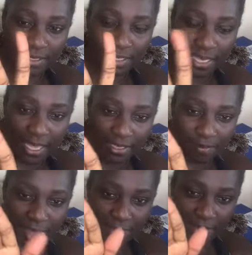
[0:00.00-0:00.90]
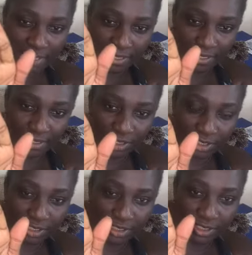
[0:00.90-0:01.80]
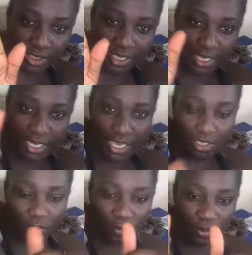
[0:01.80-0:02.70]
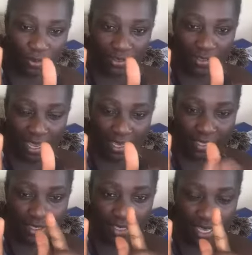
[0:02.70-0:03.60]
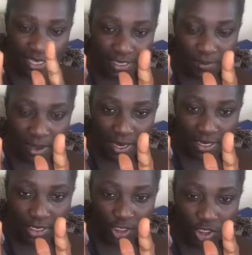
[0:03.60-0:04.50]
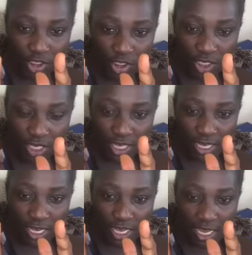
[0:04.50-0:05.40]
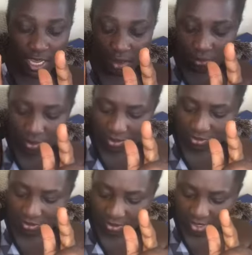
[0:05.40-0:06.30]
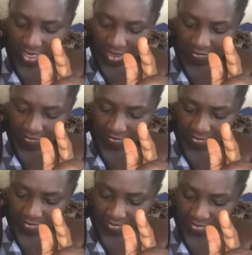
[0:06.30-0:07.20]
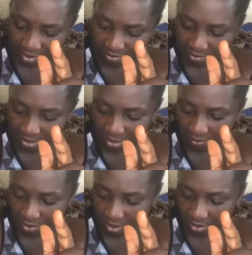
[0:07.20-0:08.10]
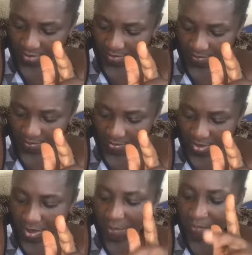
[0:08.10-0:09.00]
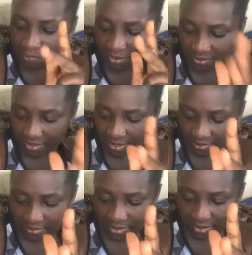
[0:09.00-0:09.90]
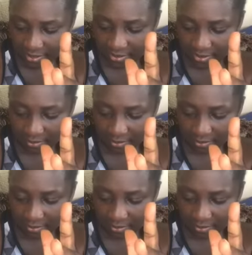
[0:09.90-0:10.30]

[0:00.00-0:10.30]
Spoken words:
he has math and English. He has computer science. He has Spanish. And what else does he have? I'm missing one of them. Business studies.